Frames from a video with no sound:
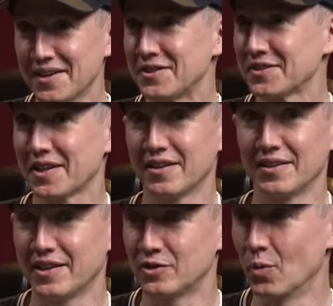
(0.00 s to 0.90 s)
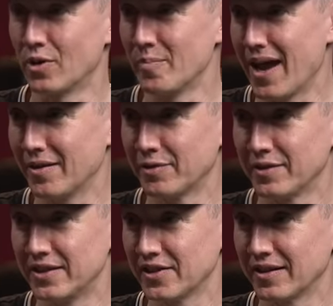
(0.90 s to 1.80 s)
um, she's like a like doormat for
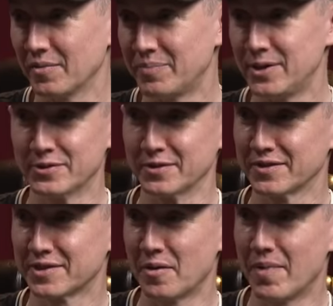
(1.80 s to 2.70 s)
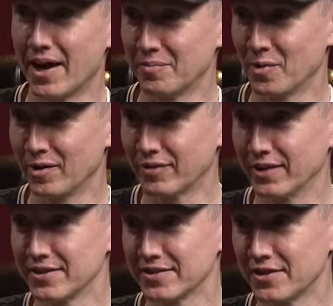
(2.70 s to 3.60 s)
these like abusive scumbag
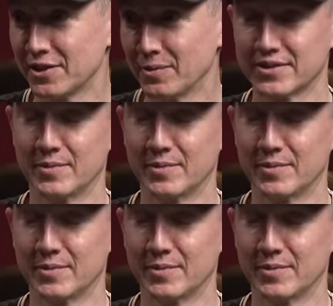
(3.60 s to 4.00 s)
boyfriends that she always